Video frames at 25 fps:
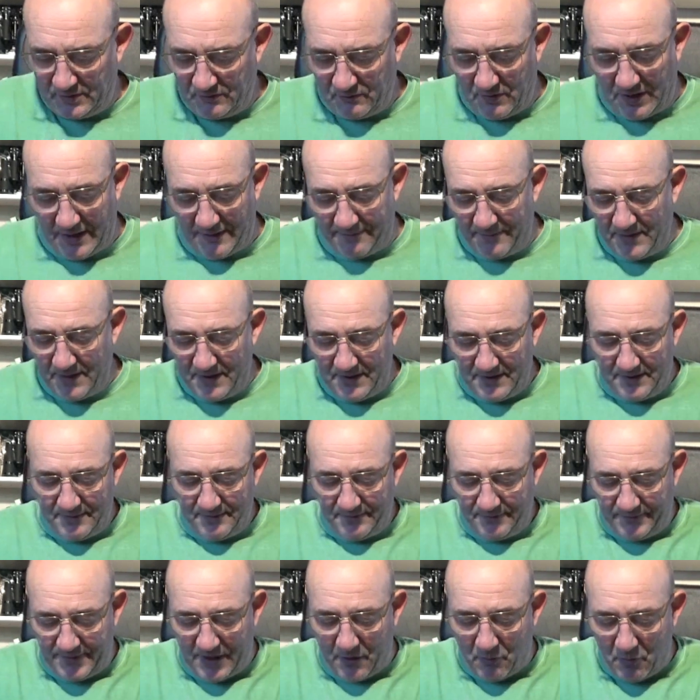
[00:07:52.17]
Right,
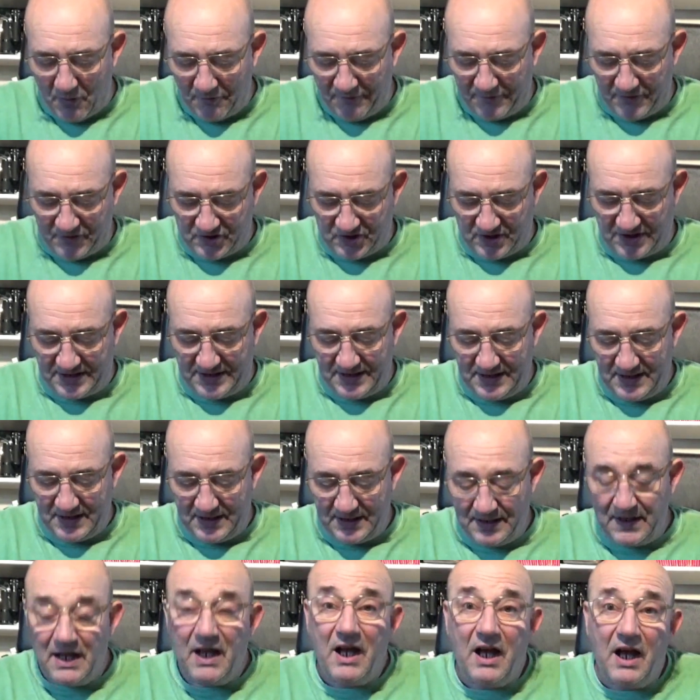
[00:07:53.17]
now obviously
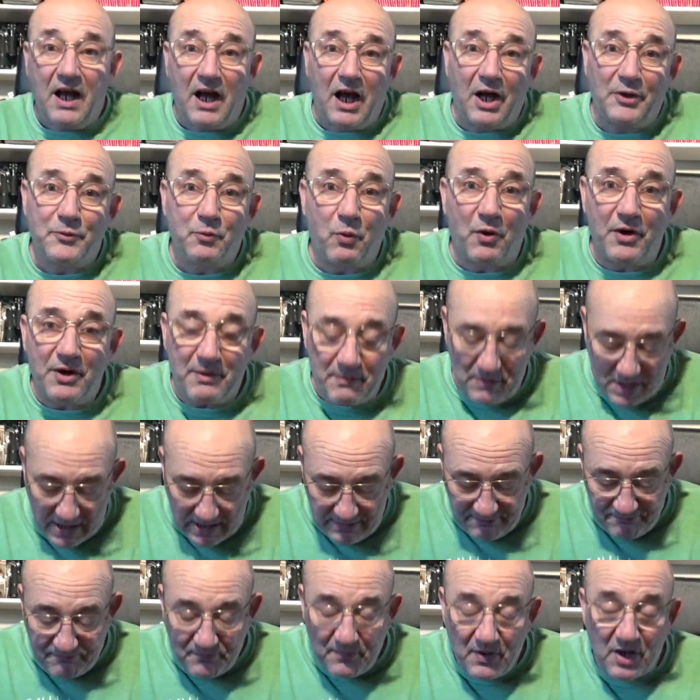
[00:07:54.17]
I'd want
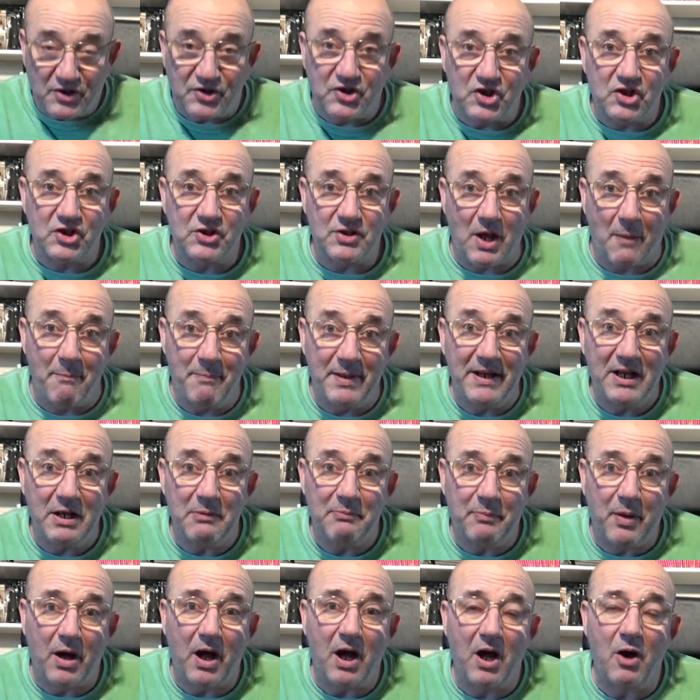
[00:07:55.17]
a
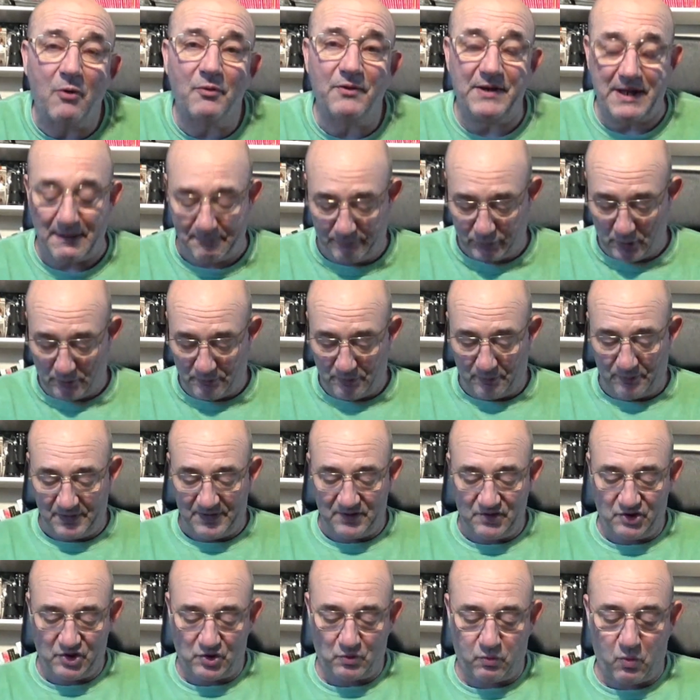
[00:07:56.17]
bigger pile than that,
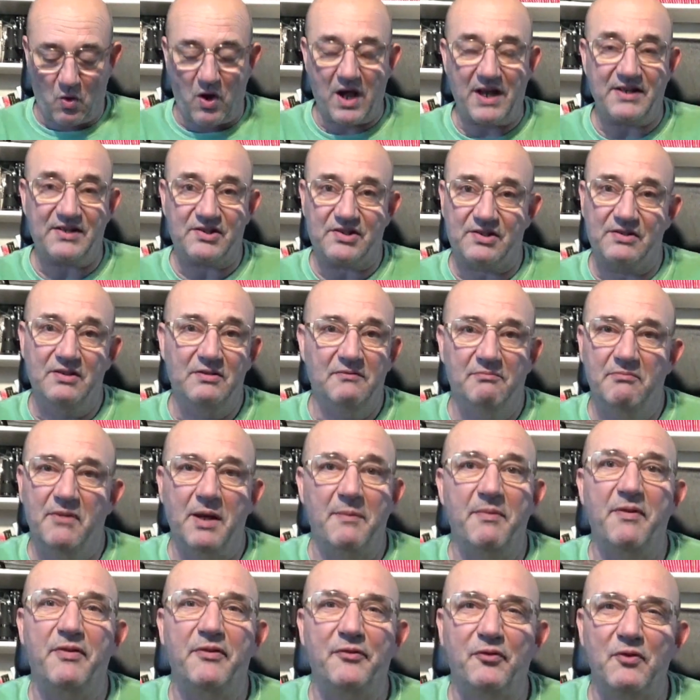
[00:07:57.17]
probably twice,
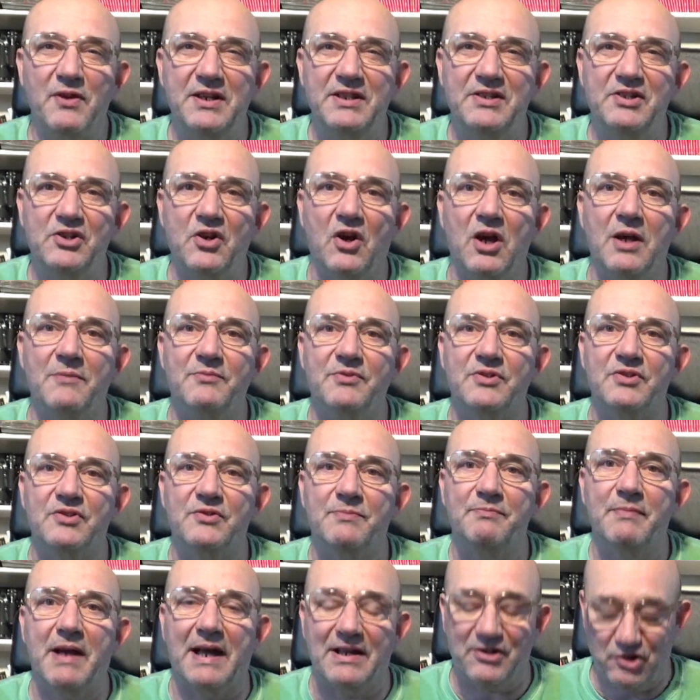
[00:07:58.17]
maybe 3 times
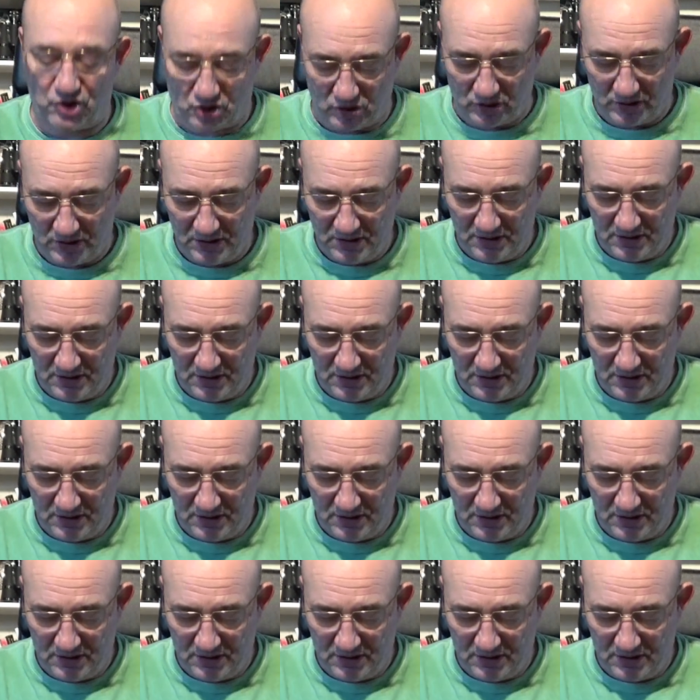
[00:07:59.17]
as much.